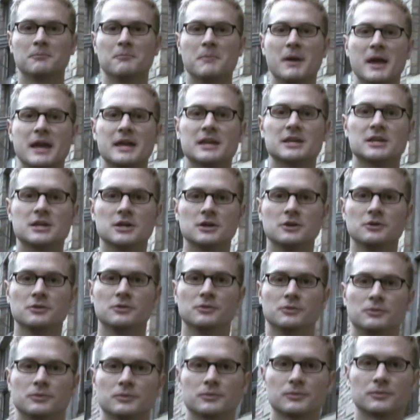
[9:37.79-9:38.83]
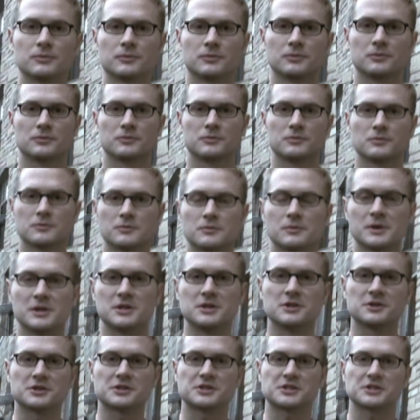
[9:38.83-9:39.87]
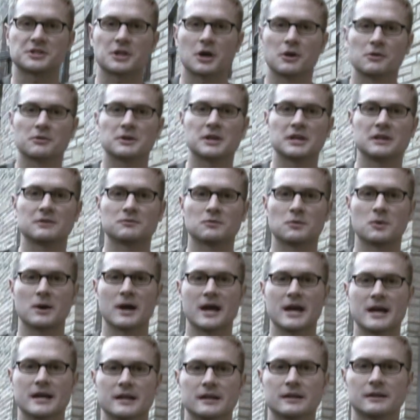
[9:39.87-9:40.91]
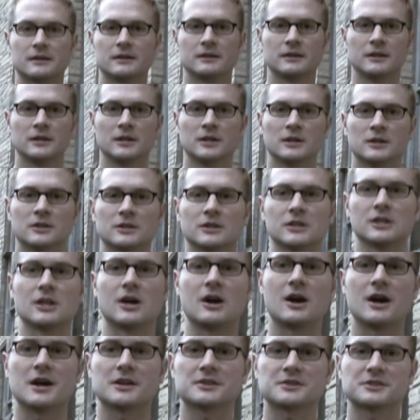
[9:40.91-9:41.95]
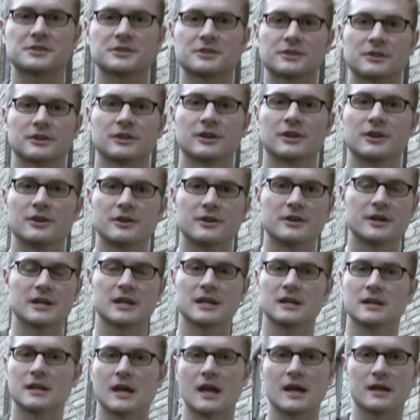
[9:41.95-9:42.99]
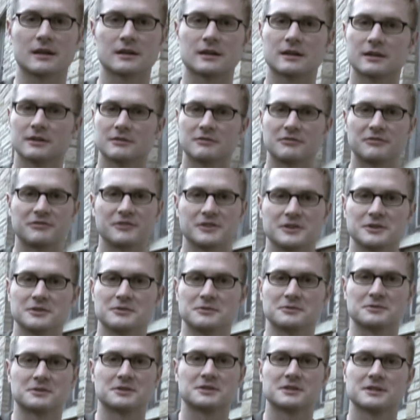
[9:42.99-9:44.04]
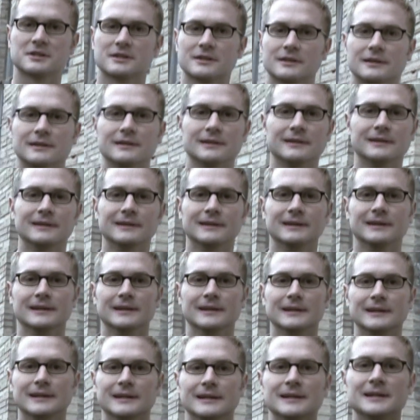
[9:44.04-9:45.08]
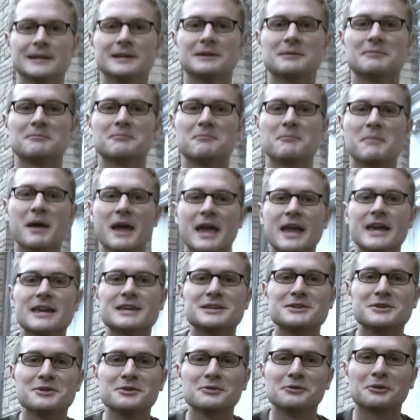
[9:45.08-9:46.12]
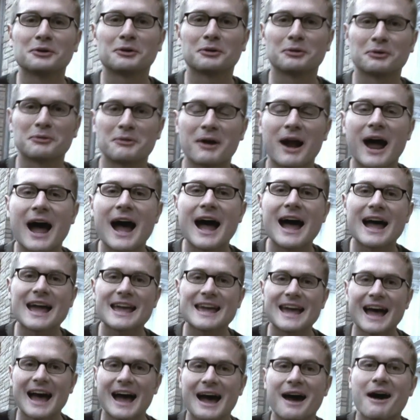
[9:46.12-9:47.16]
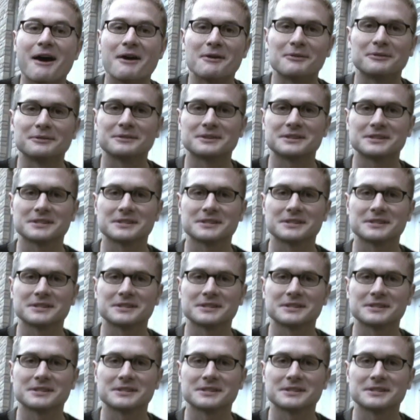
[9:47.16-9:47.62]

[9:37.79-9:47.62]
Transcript: may you, when you're soaking wet, lost, hurting, and confused, may you cry out,